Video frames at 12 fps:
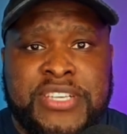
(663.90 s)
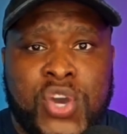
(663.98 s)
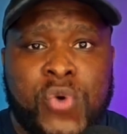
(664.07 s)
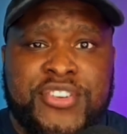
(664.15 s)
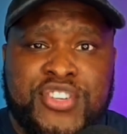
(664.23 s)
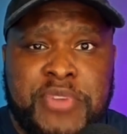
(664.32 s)
is
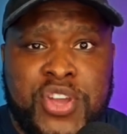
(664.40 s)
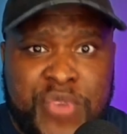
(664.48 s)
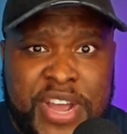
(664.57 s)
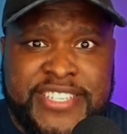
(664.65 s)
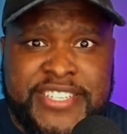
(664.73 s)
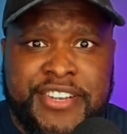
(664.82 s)
going to be
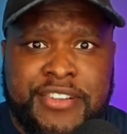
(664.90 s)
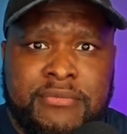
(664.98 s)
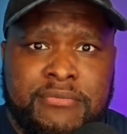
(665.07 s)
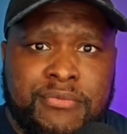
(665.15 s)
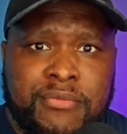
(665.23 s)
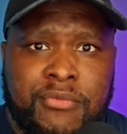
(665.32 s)
arrested
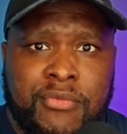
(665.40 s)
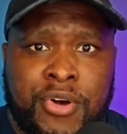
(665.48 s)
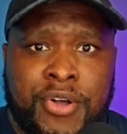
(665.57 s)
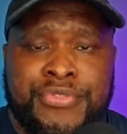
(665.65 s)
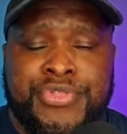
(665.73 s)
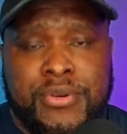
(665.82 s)

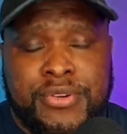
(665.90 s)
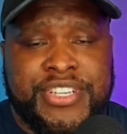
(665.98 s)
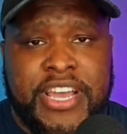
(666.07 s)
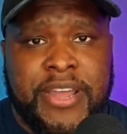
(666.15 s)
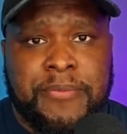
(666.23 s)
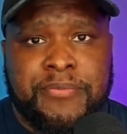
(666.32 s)
on
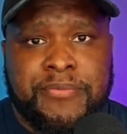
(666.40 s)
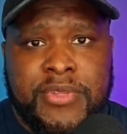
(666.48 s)
Thursday